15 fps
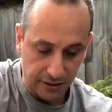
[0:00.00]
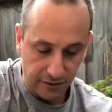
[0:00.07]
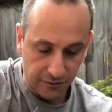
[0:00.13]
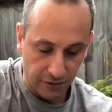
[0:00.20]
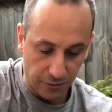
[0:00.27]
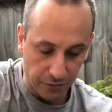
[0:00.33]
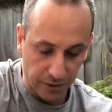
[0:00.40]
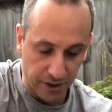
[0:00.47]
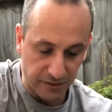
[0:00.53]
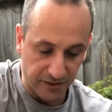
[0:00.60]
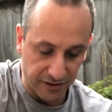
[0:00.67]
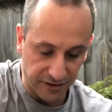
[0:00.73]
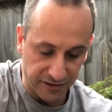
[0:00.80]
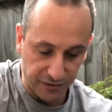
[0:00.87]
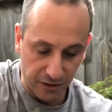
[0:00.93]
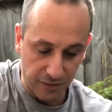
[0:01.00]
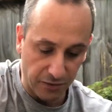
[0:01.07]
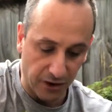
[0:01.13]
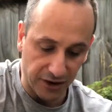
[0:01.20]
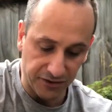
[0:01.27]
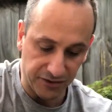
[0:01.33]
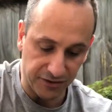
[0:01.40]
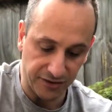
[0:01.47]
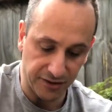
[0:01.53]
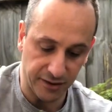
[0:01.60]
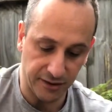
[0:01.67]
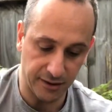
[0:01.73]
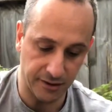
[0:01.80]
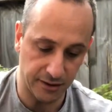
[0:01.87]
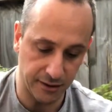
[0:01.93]
from previous 3 pots.
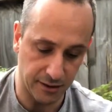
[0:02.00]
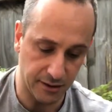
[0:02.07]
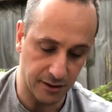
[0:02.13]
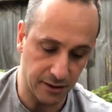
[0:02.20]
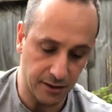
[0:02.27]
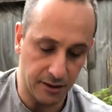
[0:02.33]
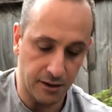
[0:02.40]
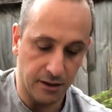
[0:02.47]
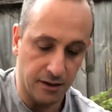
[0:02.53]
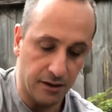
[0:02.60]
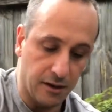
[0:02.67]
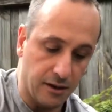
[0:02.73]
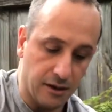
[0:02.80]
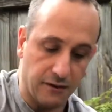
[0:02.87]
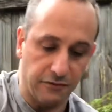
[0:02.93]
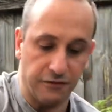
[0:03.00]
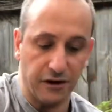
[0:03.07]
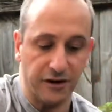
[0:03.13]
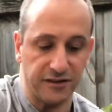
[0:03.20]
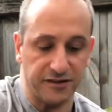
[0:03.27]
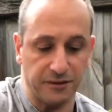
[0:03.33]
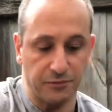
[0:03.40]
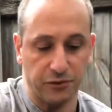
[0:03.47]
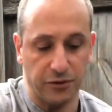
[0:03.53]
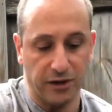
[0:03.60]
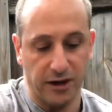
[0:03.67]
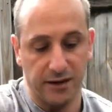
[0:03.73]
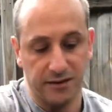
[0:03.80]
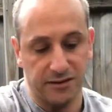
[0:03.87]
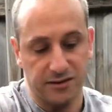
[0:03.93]
Very simple,
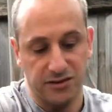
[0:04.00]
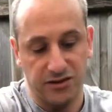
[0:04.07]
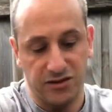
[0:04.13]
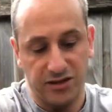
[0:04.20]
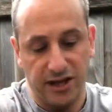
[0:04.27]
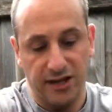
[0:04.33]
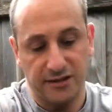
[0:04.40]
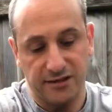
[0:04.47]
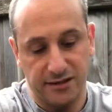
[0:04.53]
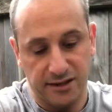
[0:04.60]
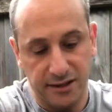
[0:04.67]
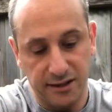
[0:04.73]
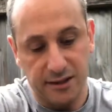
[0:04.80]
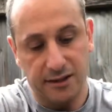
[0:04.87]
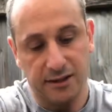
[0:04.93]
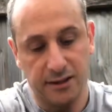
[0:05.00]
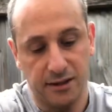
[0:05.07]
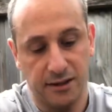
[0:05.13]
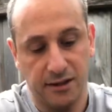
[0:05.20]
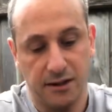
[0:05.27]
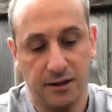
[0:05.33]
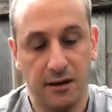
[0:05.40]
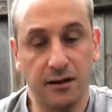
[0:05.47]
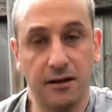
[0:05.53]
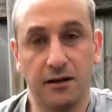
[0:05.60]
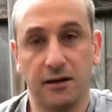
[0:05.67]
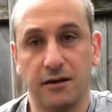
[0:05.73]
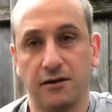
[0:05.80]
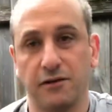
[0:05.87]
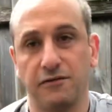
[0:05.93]
guys. It's just
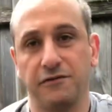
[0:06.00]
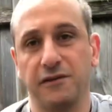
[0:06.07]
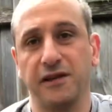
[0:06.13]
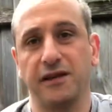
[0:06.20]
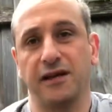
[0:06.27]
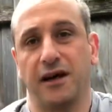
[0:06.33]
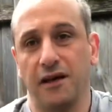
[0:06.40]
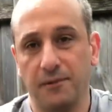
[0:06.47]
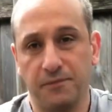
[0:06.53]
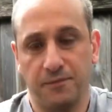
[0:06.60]
fill it up,